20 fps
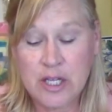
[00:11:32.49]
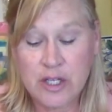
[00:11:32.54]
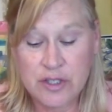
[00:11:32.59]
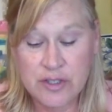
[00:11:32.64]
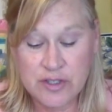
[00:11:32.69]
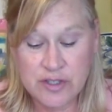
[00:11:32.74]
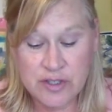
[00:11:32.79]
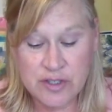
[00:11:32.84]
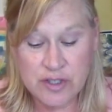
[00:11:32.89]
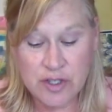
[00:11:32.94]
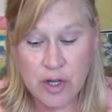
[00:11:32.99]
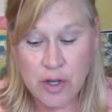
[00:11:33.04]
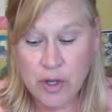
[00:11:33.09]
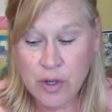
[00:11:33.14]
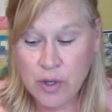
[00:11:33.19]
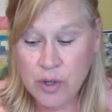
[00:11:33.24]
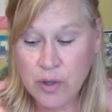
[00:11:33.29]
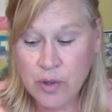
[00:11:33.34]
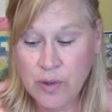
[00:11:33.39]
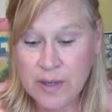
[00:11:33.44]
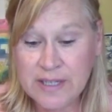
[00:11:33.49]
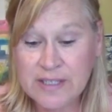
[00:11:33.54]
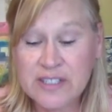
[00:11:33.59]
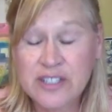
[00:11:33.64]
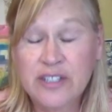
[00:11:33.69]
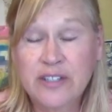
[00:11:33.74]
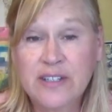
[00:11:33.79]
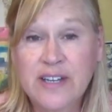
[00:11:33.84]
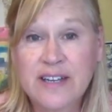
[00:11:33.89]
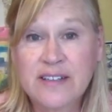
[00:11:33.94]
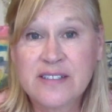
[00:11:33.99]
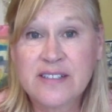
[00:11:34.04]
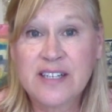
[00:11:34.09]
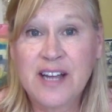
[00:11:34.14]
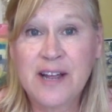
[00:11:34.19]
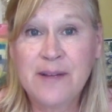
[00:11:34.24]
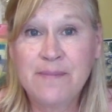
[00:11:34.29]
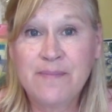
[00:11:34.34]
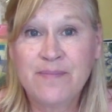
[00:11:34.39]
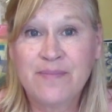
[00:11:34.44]
So until next
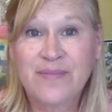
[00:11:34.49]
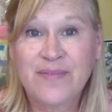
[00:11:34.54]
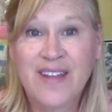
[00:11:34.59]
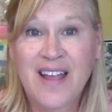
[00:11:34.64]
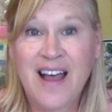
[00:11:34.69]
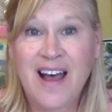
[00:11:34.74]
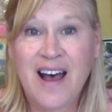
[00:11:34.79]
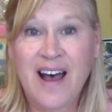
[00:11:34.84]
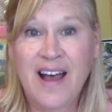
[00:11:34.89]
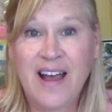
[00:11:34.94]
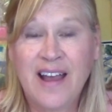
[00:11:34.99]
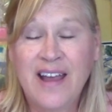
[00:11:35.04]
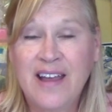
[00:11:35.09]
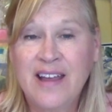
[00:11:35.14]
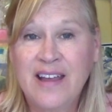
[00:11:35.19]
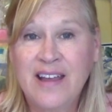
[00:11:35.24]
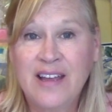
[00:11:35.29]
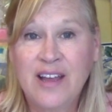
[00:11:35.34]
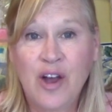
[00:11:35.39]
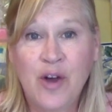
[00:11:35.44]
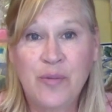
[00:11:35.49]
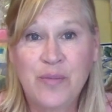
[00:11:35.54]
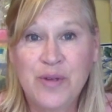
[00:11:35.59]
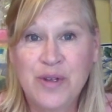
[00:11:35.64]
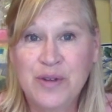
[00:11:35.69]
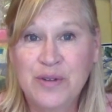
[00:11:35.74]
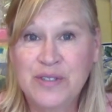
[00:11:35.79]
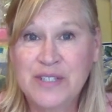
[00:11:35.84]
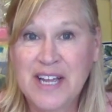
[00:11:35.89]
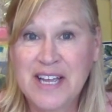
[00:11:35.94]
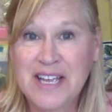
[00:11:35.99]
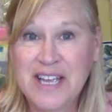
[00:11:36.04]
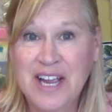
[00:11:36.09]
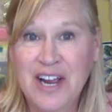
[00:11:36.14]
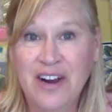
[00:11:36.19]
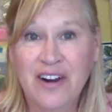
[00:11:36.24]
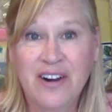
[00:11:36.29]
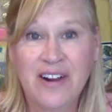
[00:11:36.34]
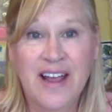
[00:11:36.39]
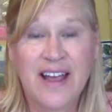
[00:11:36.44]
time, I hope you take
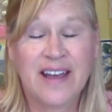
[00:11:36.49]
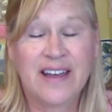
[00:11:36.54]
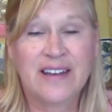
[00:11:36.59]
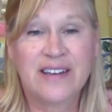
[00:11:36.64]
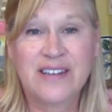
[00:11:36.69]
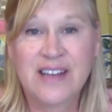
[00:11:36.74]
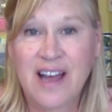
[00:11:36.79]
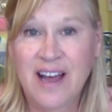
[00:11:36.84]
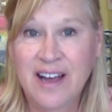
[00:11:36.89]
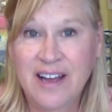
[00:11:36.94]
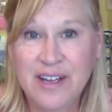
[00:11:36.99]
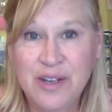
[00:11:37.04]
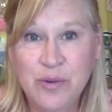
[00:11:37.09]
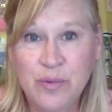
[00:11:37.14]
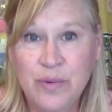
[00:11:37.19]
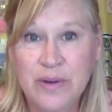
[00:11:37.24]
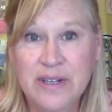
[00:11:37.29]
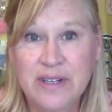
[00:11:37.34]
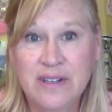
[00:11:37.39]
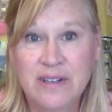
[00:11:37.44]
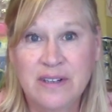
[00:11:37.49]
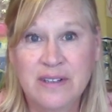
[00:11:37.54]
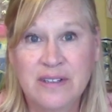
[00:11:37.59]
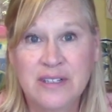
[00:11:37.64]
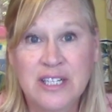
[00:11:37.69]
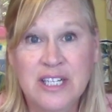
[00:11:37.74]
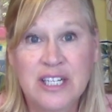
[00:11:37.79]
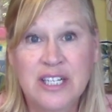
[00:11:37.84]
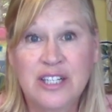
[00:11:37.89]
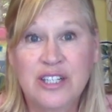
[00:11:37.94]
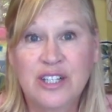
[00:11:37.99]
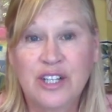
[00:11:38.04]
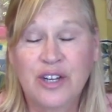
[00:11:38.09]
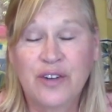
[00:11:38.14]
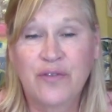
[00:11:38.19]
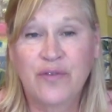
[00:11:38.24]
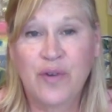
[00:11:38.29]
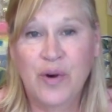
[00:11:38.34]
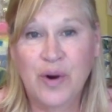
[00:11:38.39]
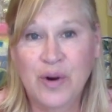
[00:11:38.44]
care, and I will
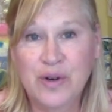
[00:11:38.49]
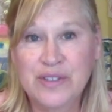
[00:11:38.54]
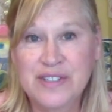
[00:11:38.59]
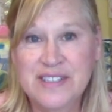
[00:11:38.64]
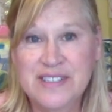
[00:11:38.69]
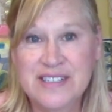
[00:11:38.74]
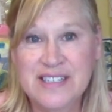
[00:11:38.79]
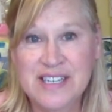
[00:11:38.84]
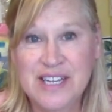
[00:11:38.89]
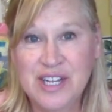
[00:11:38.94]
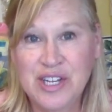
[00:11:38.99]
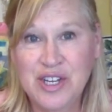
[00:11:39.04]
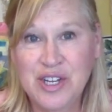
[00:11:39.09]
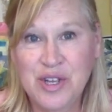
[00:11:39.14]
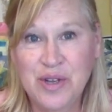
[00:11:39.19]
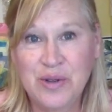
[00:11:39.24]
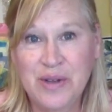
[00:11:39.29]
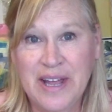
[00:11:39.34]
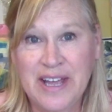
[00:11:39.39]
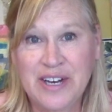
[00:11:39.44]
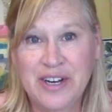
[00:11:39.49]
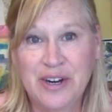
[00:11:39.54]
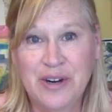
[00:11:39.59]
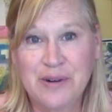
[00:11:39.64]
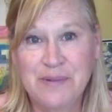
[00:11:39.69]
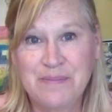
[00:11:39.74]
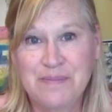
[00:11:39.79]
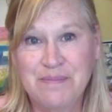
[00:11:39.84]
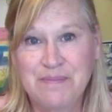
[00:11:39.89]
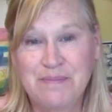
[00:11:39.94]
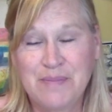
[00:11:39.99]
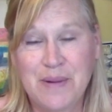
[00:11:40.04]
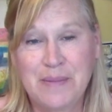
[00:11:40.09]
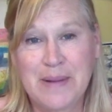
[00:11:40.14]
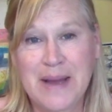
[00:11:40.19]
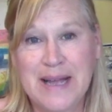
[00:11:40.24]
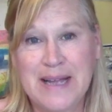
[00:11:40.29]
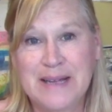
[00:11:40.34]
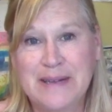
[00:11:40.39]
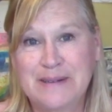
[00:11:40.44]
look forward to seeing you later.
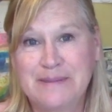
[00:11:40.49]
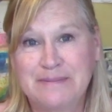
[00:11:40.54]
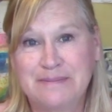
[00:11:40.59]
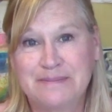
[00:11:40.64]
Bye-bye.